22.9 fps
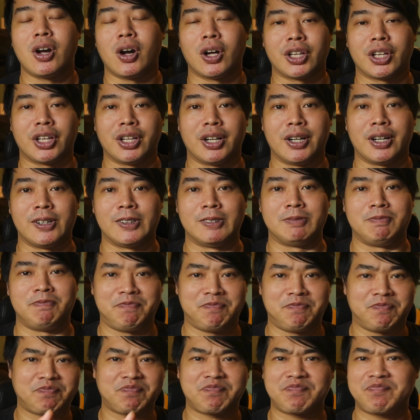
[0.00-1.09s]
or
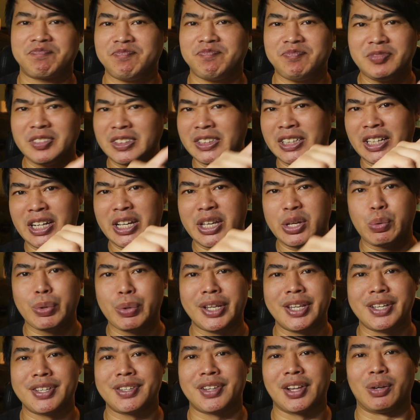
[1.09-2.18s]
the
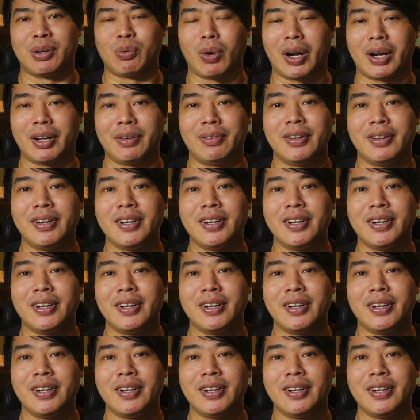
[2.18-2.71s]
equidistant one.